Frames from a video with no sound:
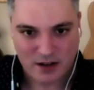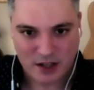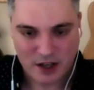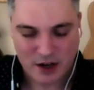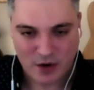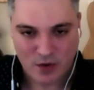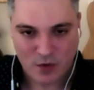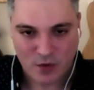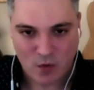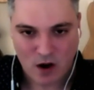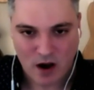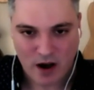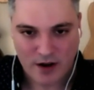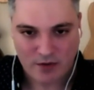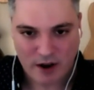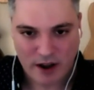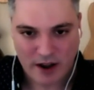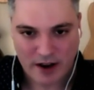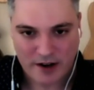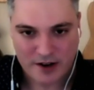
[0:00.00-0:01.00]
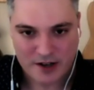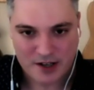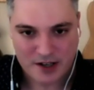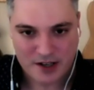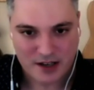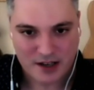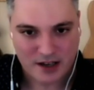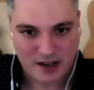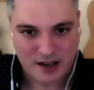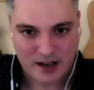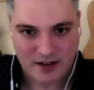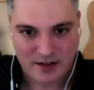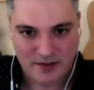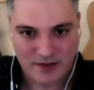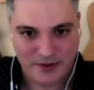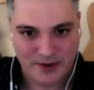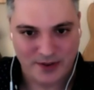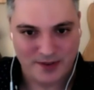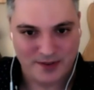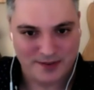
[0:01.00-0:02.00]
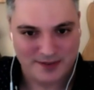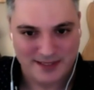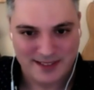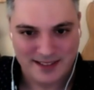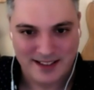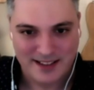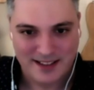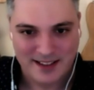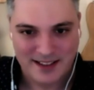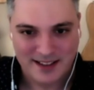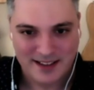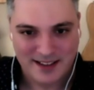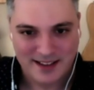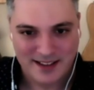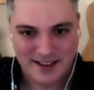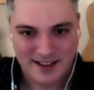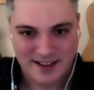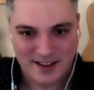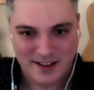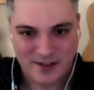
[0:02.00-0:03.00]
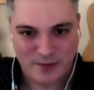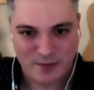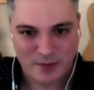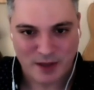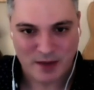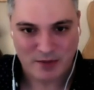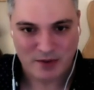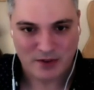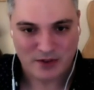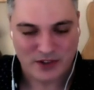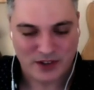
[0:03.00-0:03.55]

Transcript: you know, wide range of people.